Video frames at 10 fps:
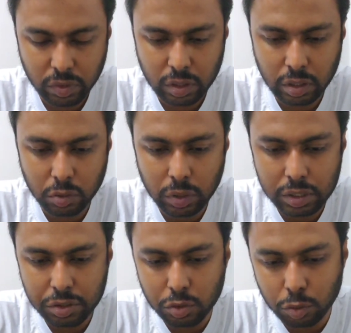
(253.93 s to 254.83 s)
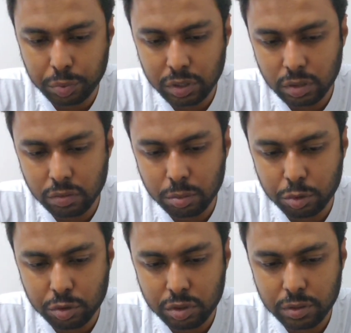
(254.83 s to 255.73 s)
Now once you open the
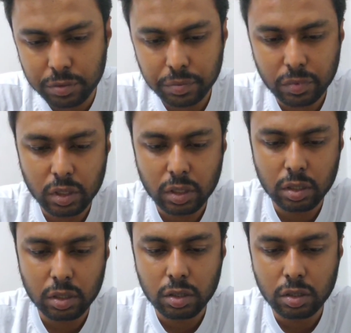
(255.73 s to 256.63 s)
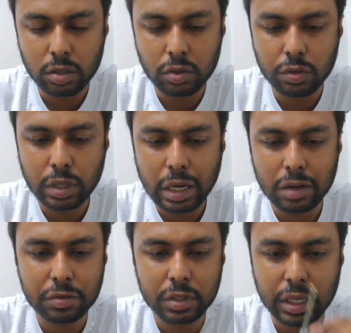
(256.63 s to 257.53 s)
remote, you would have
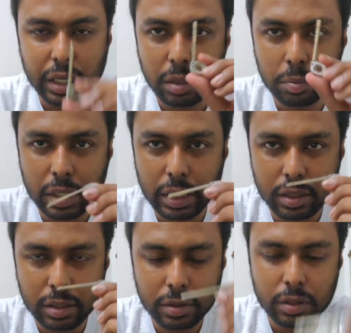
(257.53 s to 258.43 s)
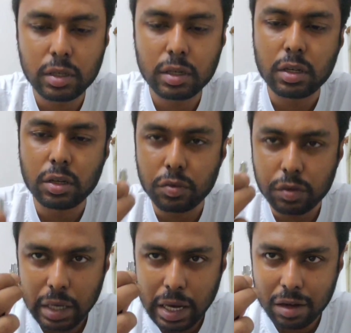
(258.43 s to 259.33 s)
the key blade, you would
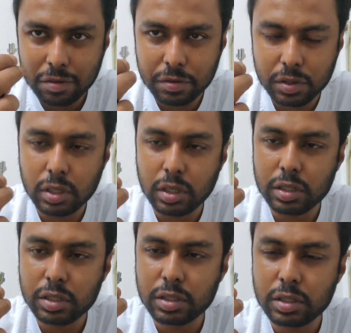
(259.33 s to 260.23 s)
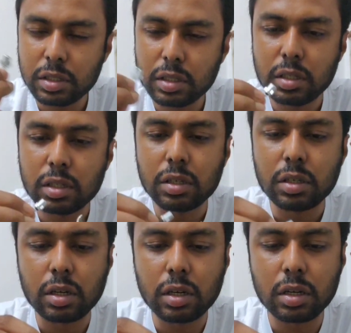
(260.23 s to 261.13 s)
have the
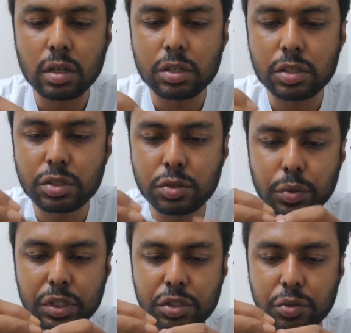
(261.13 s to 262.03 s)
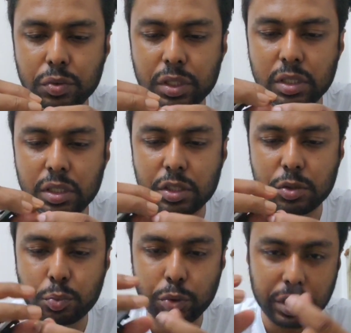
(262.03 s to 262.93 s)
uh, switch with the
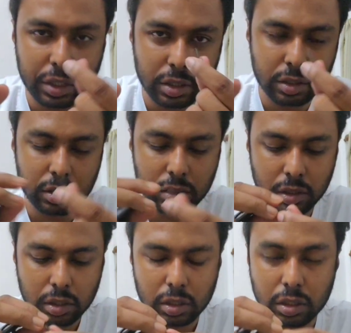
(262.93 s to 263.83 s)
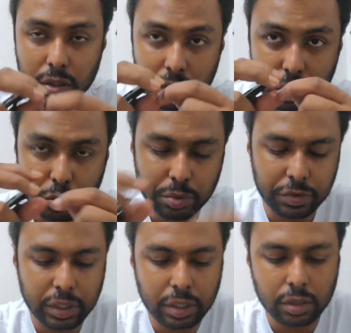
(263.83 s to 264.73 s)
spring. You need to be very
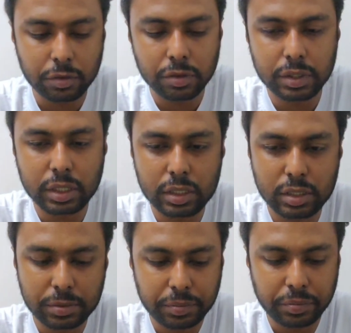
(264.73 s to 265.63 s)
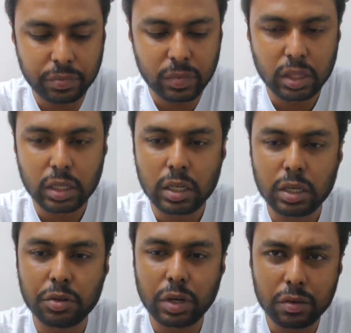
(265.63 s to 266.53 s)
careful with this. You
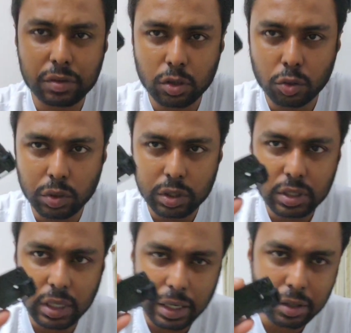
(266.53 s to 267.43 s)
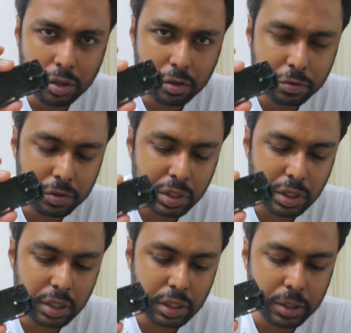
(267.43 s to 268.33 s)
have the lower side of the
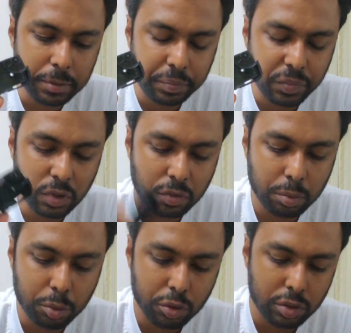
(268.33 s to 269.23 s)
uh, remote,